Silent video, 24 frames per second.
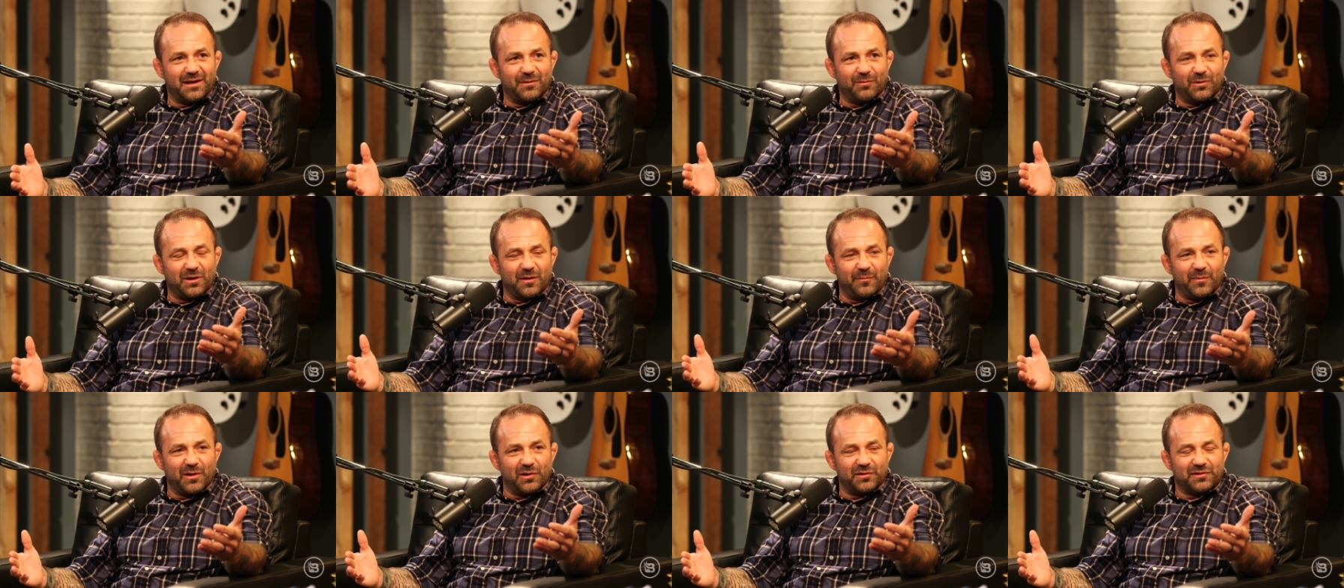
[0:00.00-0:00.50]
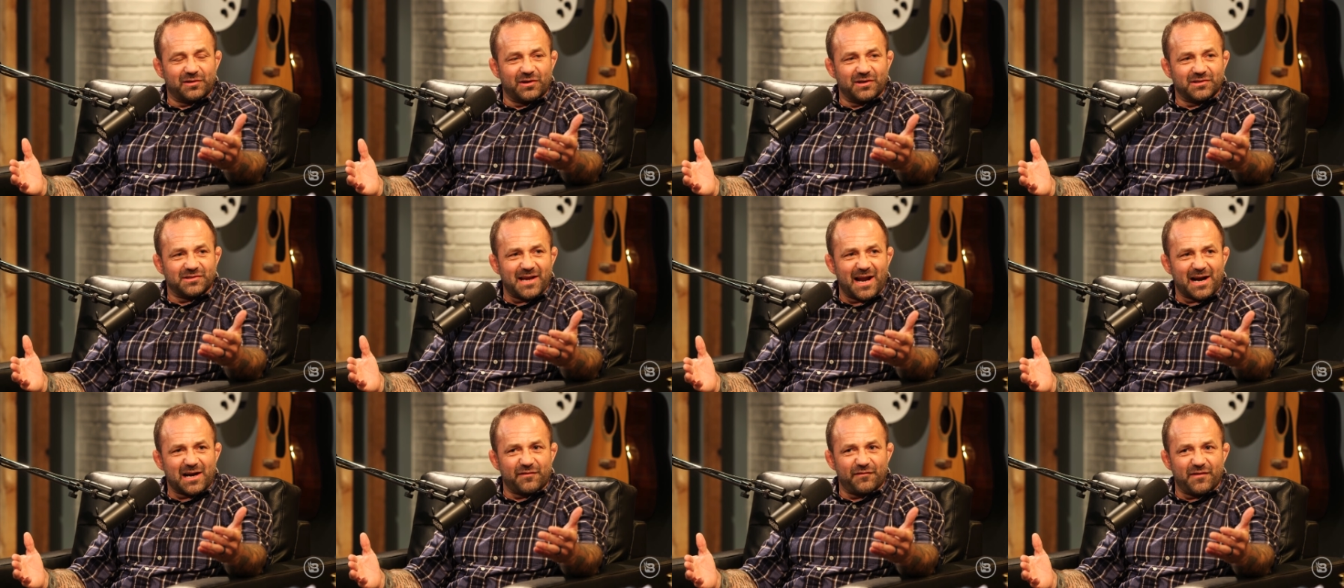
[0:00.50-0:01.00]
and what our military is
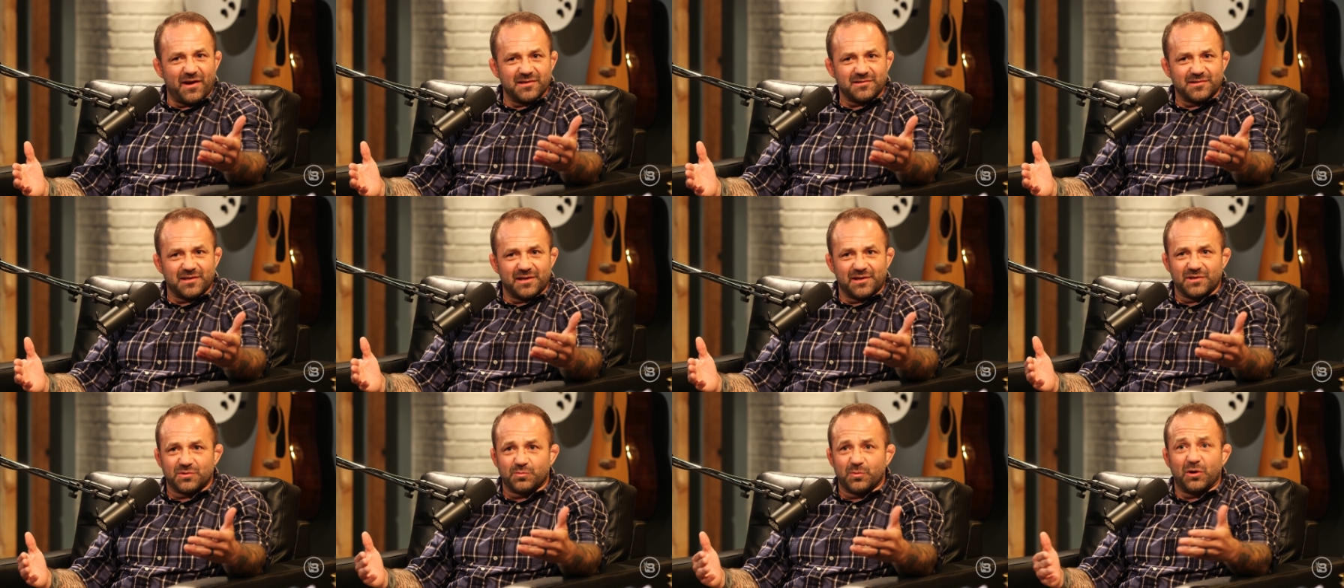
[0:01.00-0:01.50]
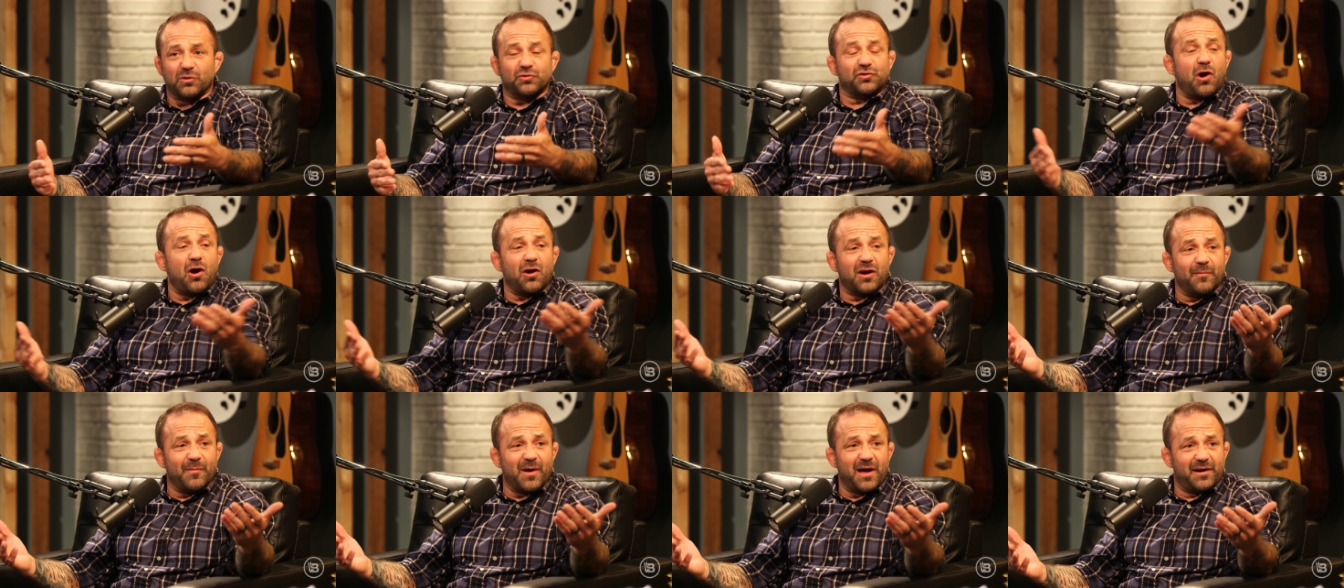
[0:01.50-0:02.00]
sacrificing because we don't
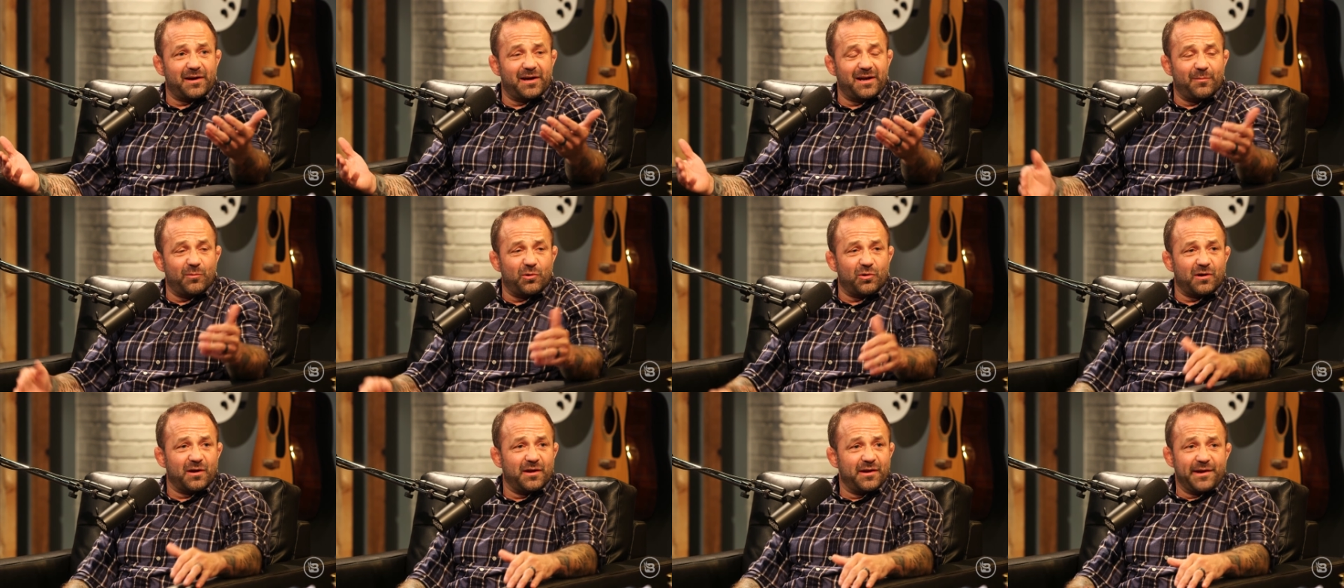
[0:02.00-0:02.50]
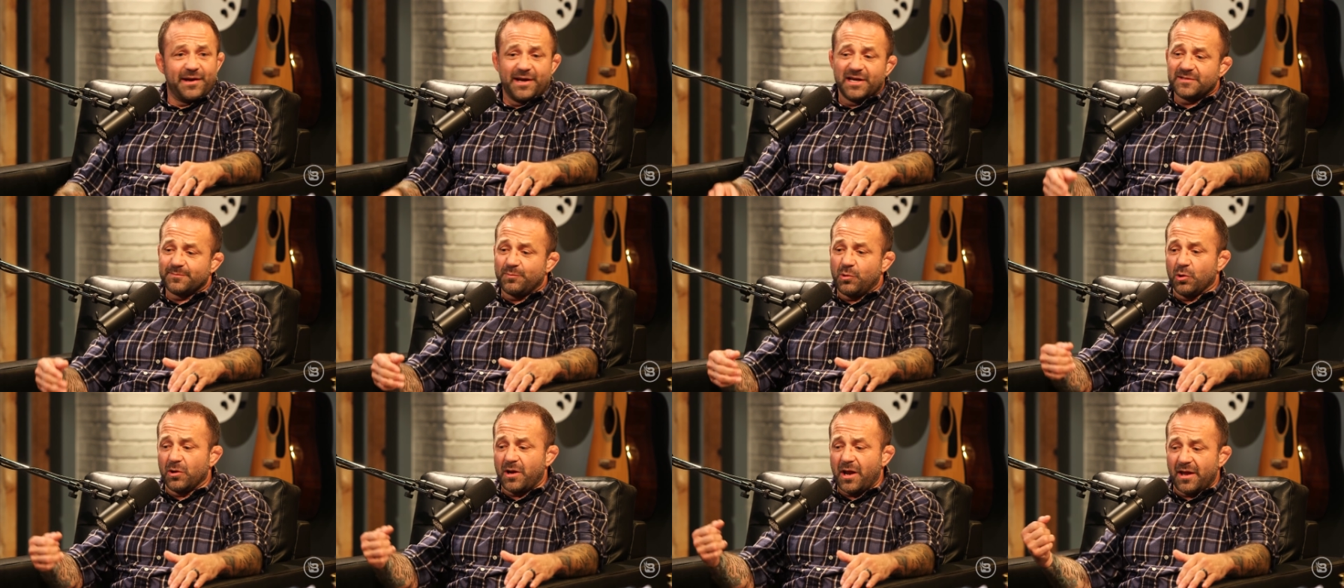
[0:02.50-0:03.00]
talk about it anymore. It's
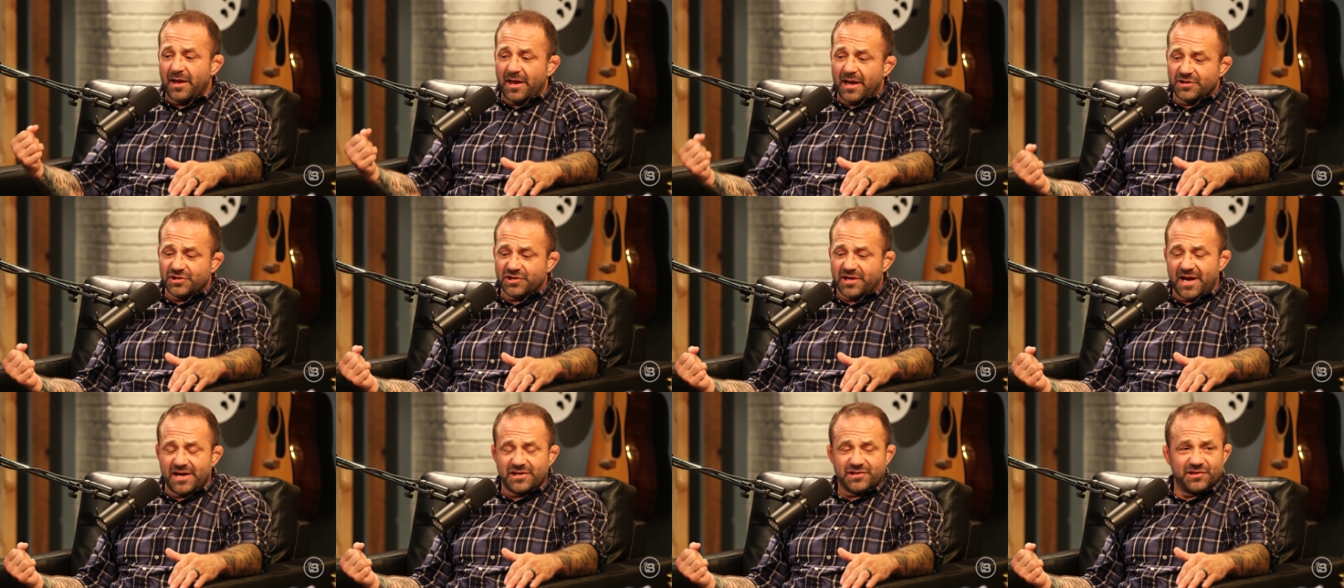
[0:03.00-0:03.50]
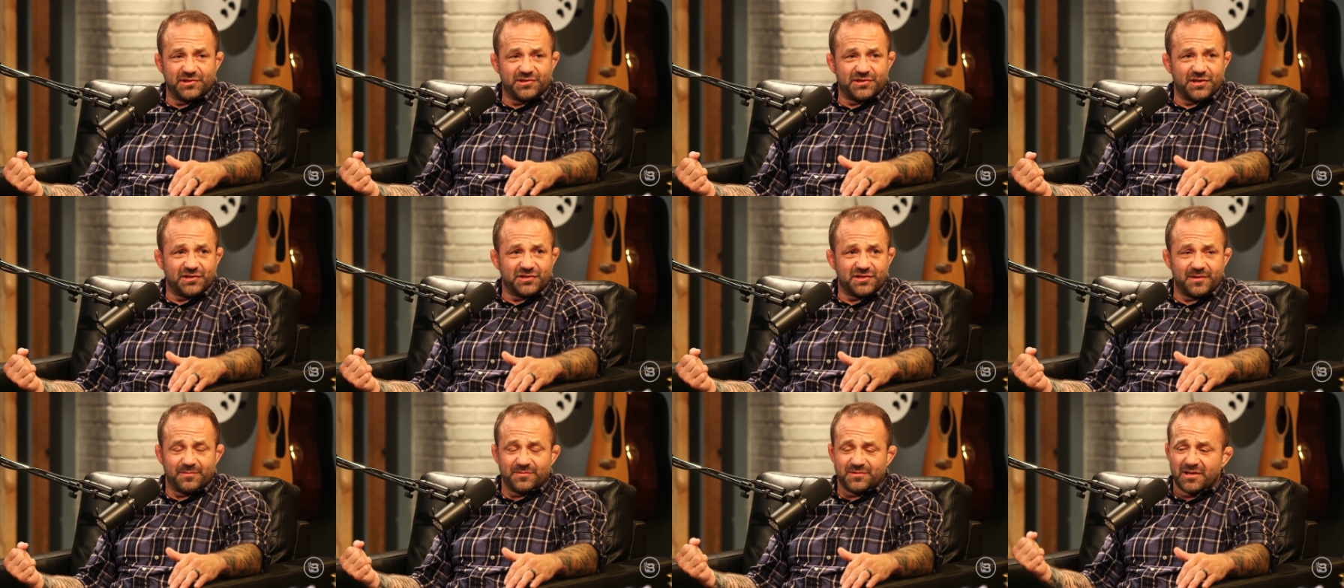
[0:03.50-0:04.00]
pulled out of education
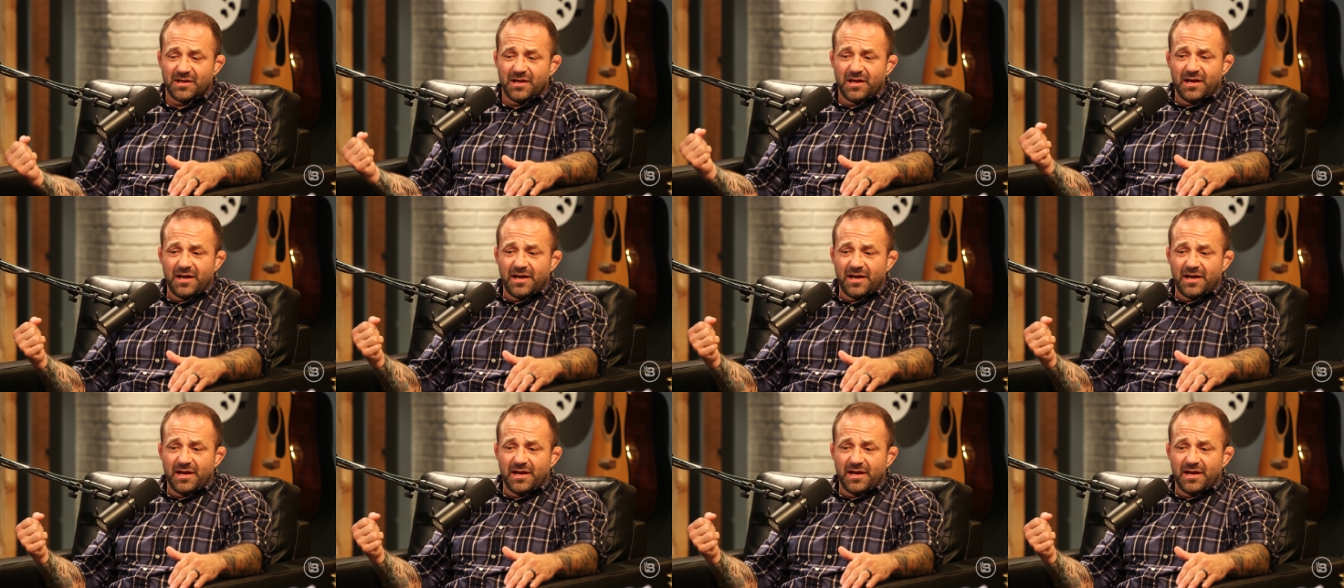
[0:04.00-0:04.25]
systems.